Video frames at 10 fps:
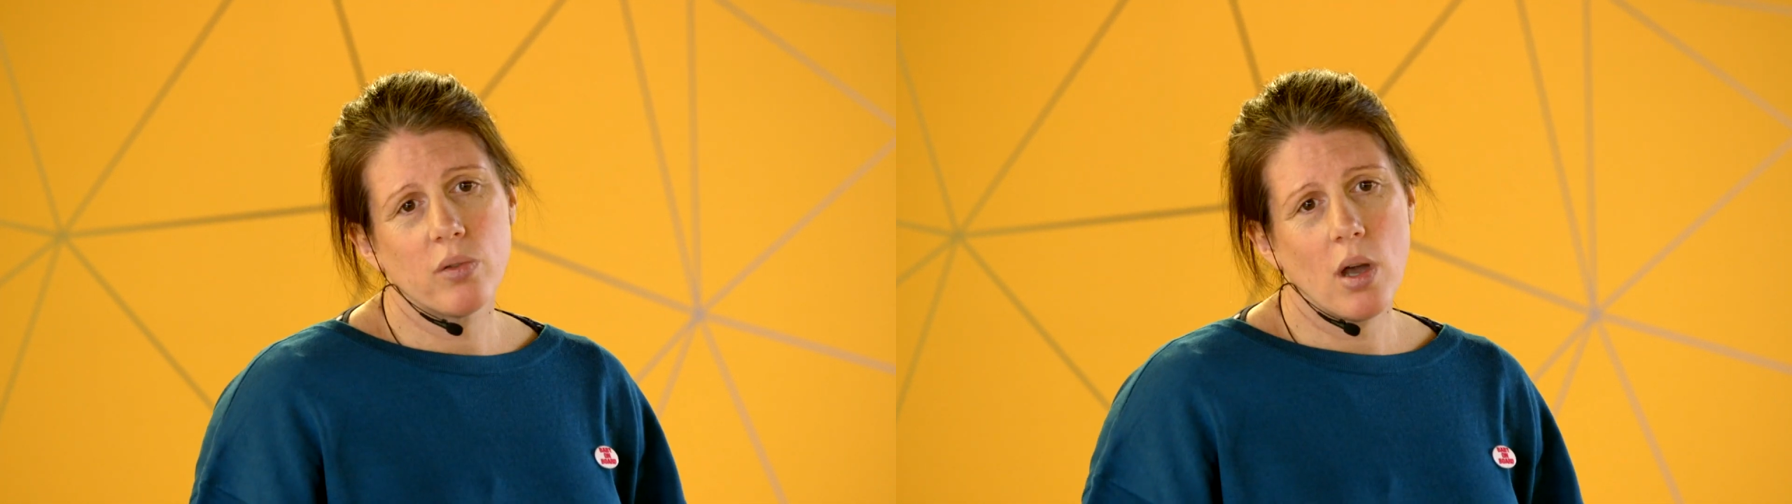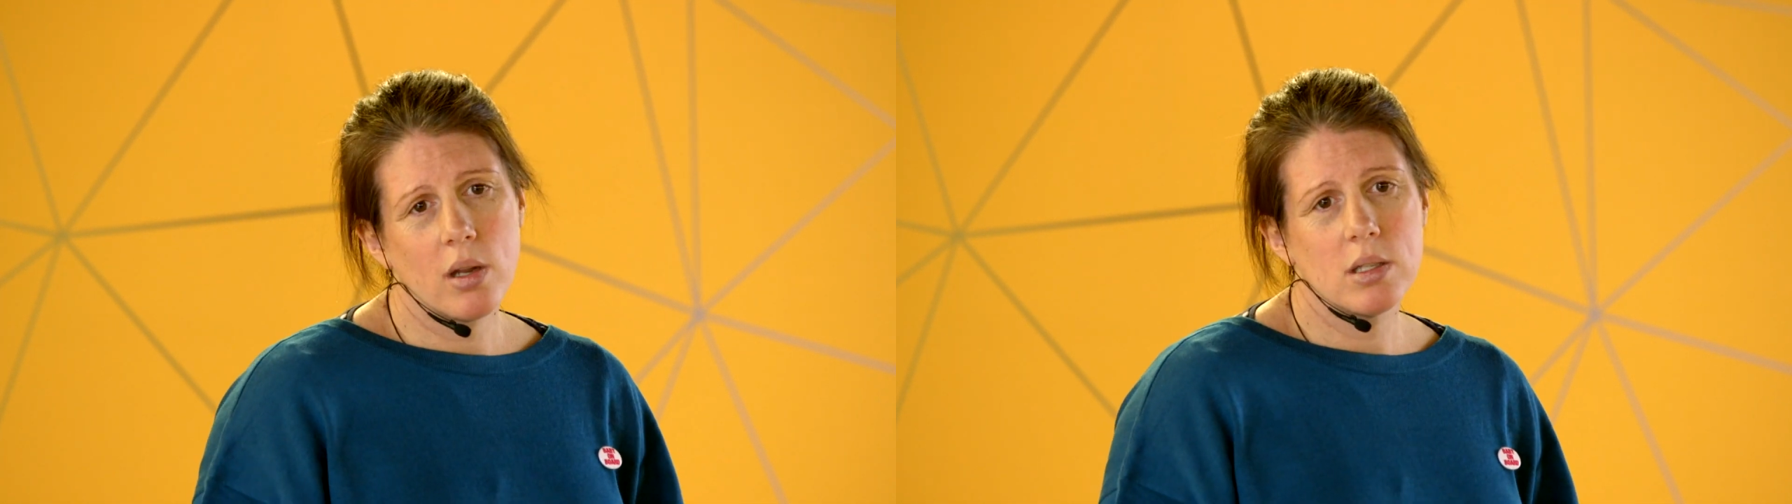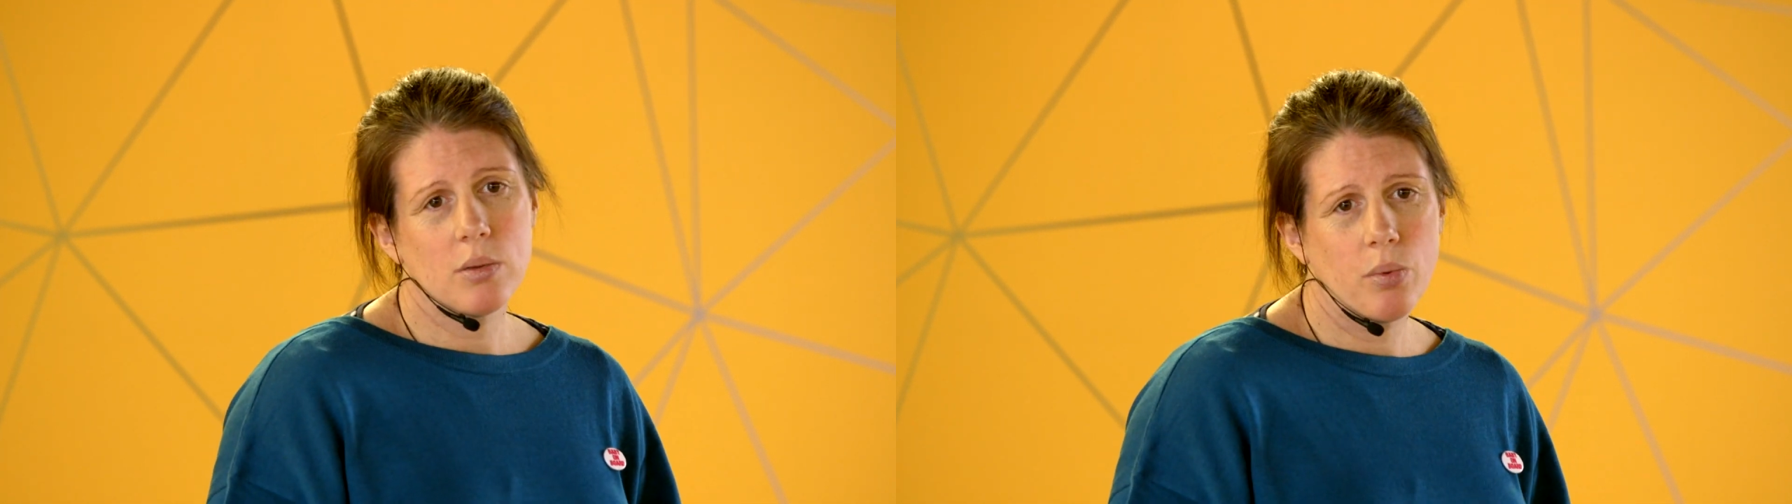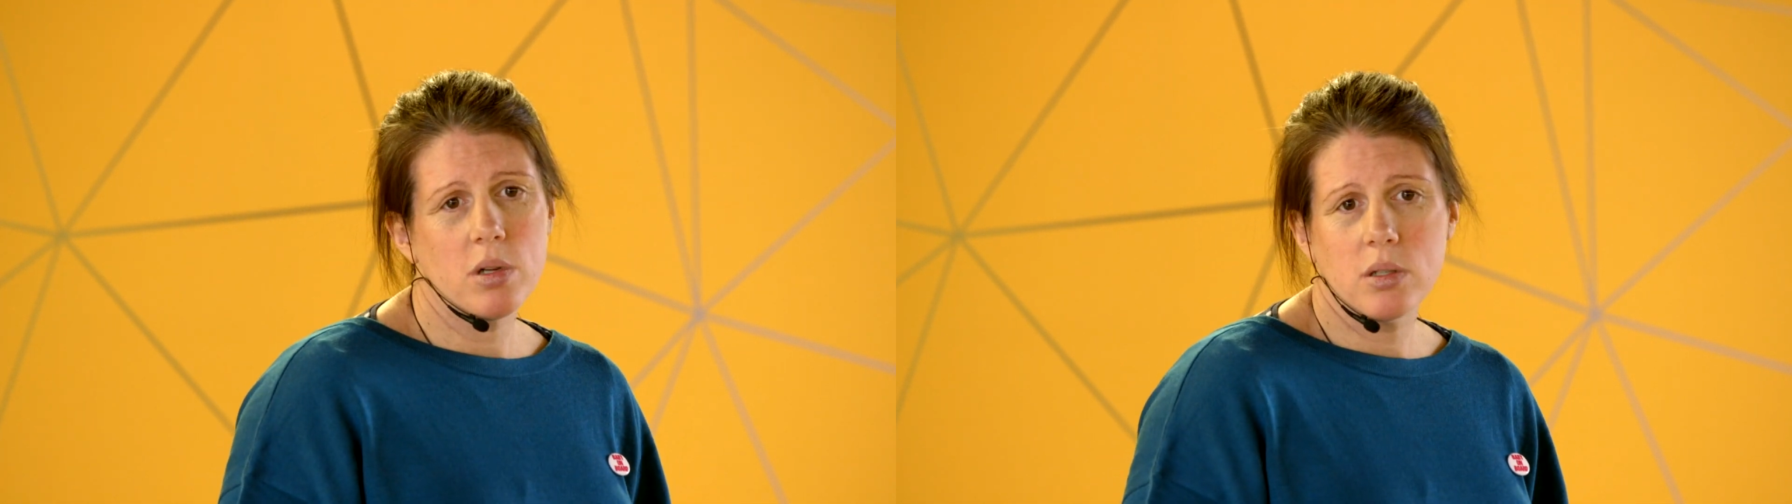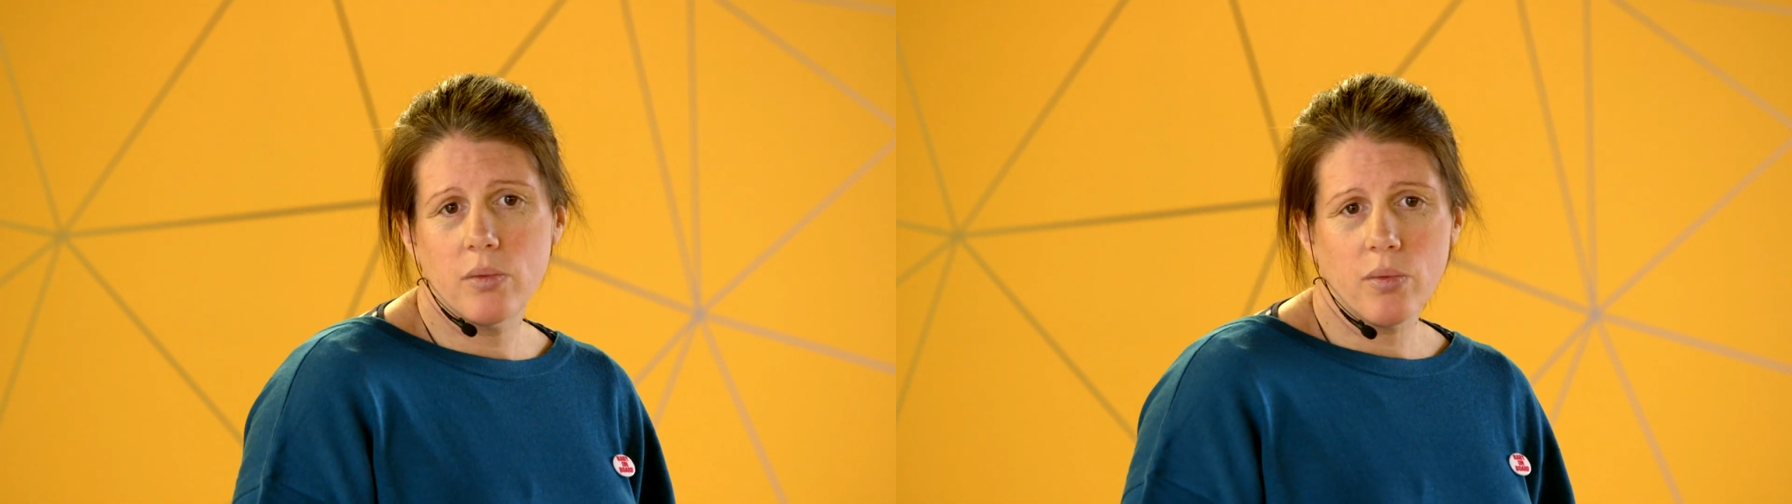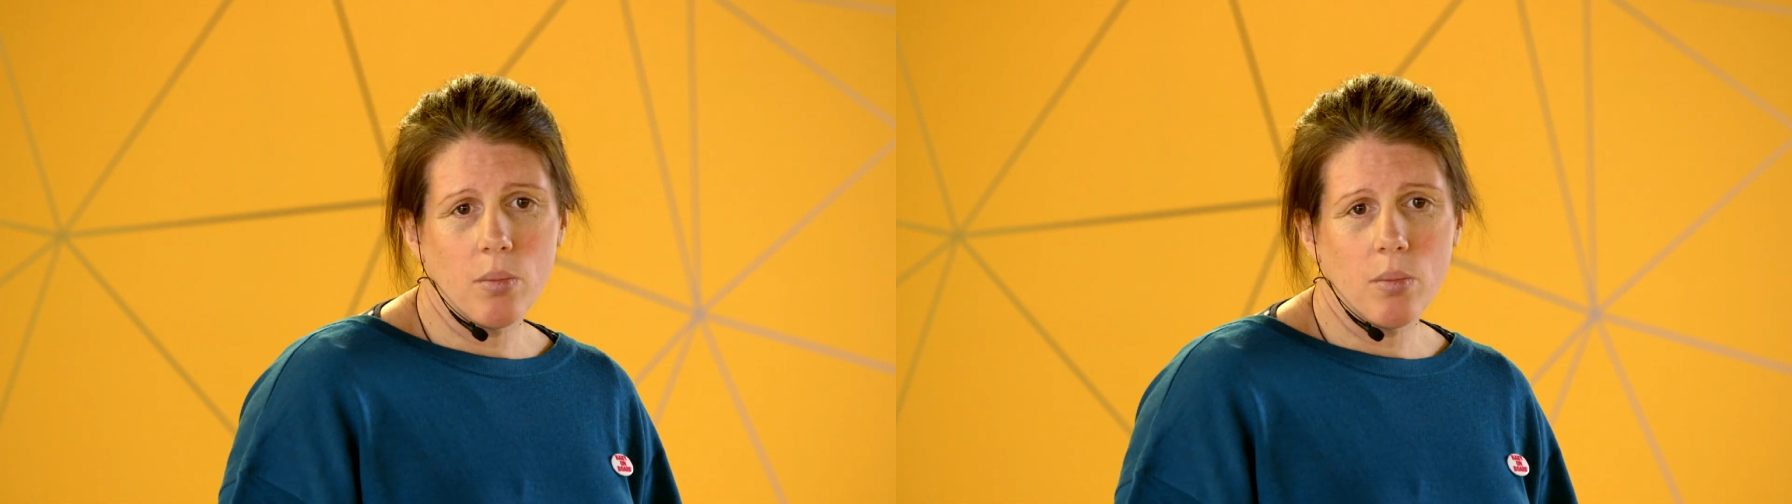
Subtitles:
of going into prison,